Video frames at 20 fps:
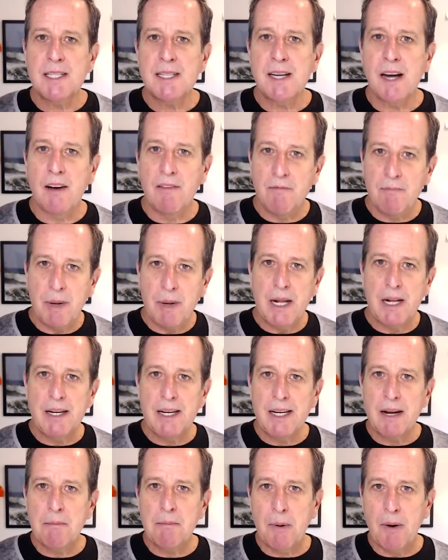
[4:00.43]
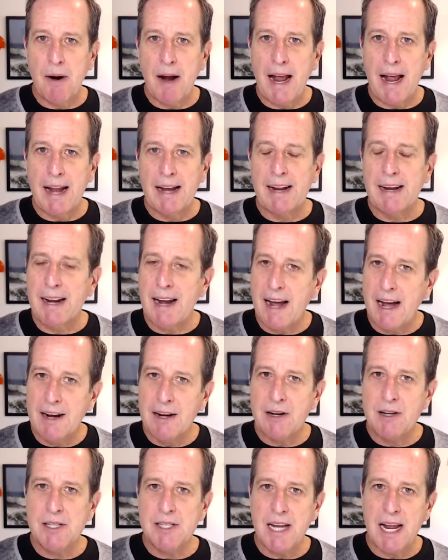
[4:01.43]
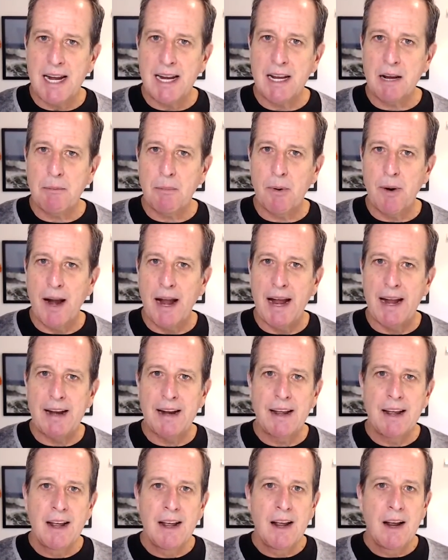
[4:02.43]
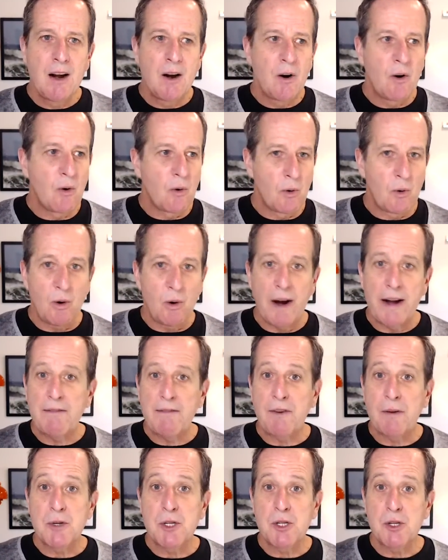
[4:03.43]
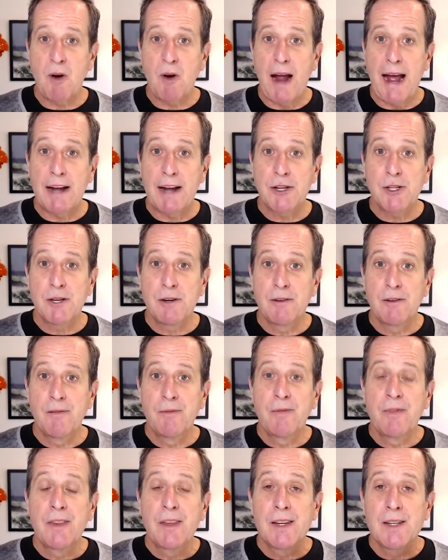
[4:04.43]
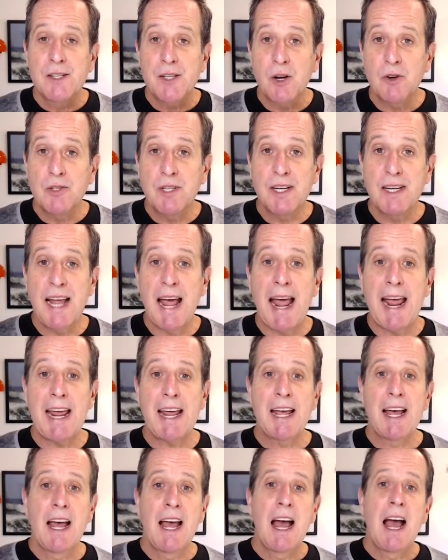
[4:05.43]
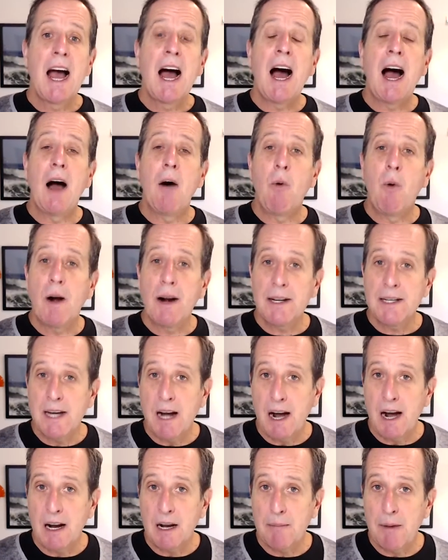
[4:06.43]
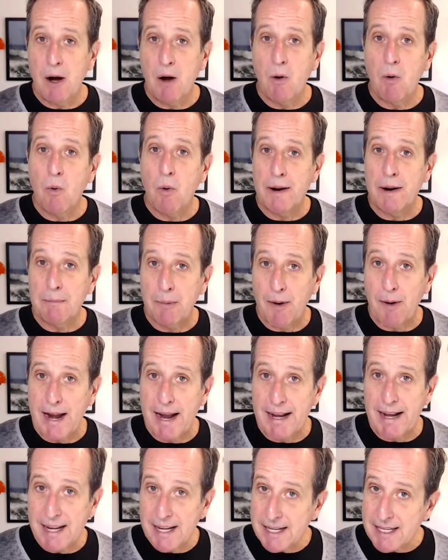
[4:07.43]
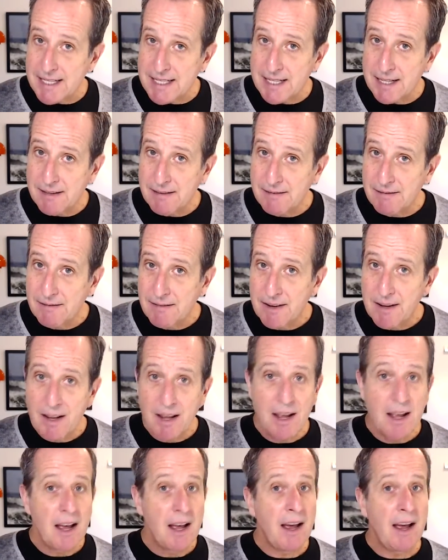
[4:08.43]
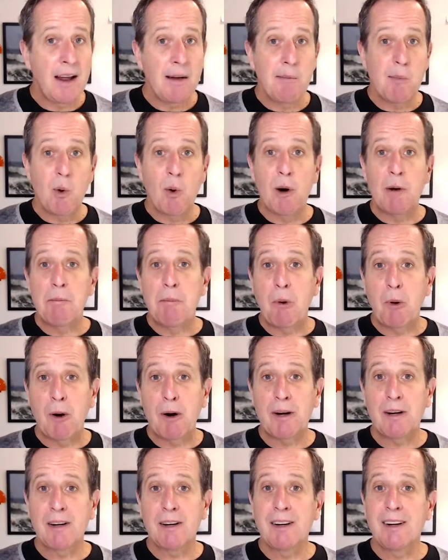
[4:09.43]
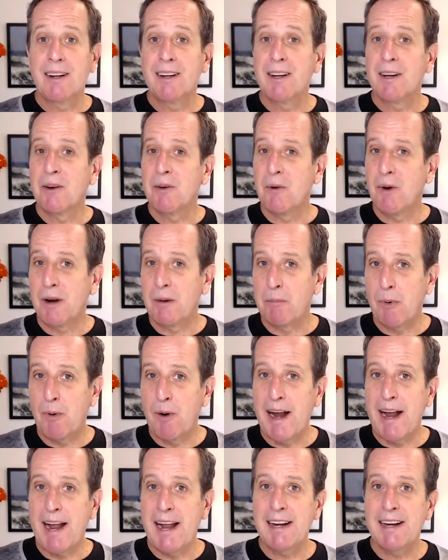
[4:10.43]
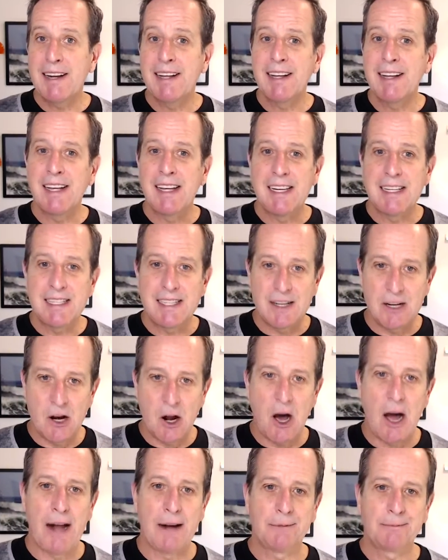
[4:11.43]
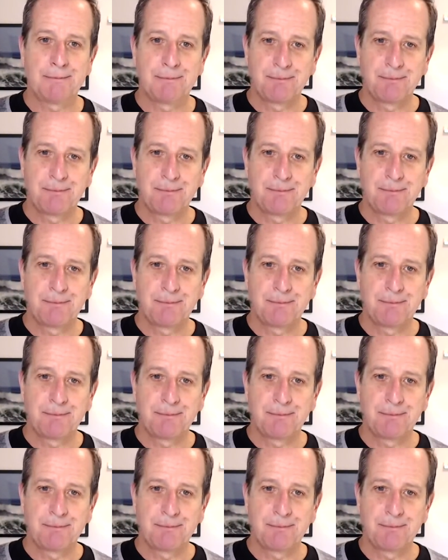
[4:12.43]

of building a brand and understanding a brand right from scratch. So today, I want to talk about what a brand is and more important, what a brand is not.